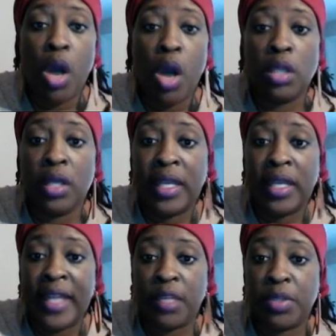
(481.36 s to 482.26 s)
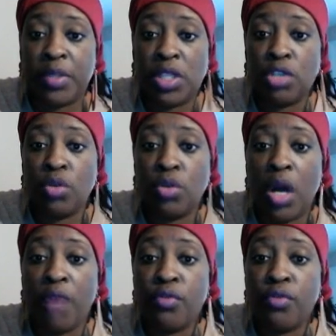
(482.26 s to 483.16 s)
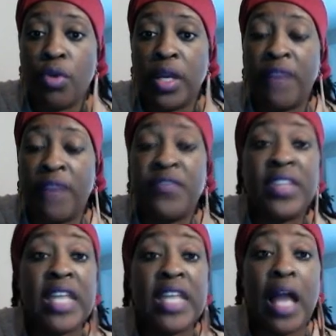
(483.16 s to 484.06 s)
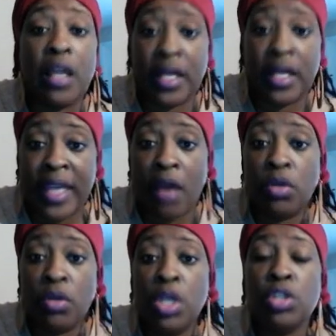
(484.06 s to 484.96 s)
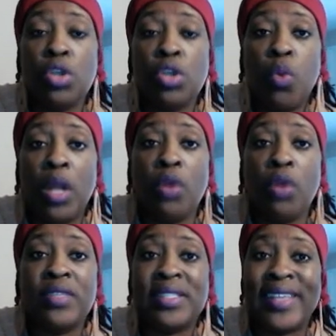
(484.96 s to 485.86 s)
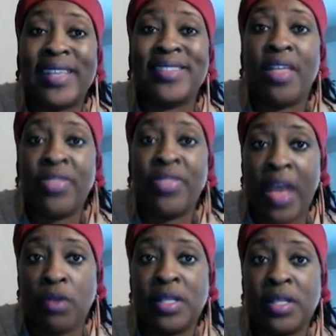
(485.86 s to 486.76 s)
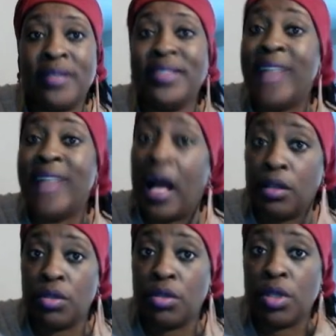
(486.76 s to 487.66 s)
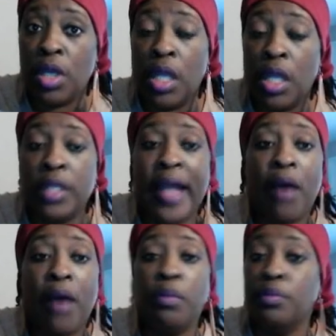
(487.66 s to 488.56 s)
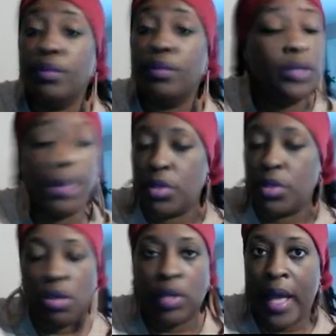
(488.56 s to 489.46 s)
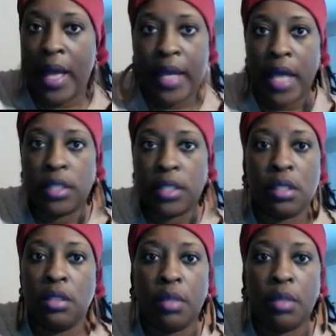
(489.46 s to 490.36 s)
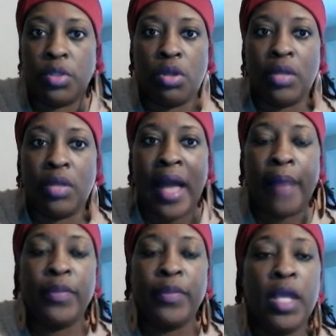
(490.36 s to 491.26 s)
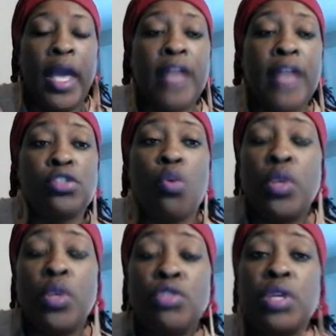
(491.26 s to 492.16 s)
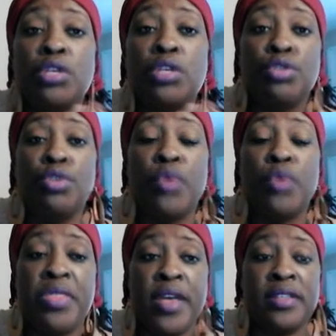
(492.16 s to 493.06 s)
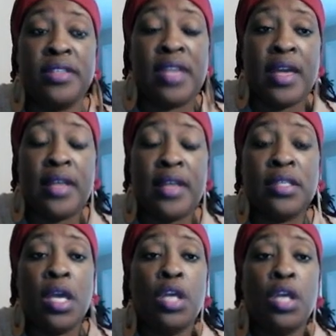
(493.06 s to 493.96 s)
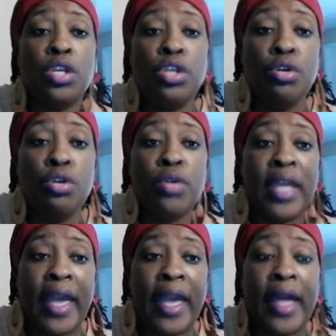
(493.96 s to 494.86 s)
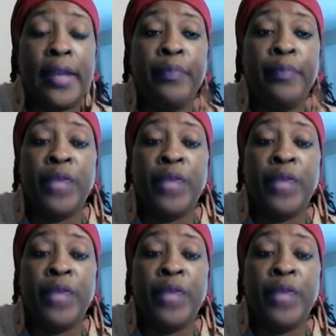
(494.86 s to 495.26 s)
are looking at the potential of growing a $50 account to well over $6,000. Now, numbers don't lie, guys. Numbers don't lie. And so what you can do with this is you can,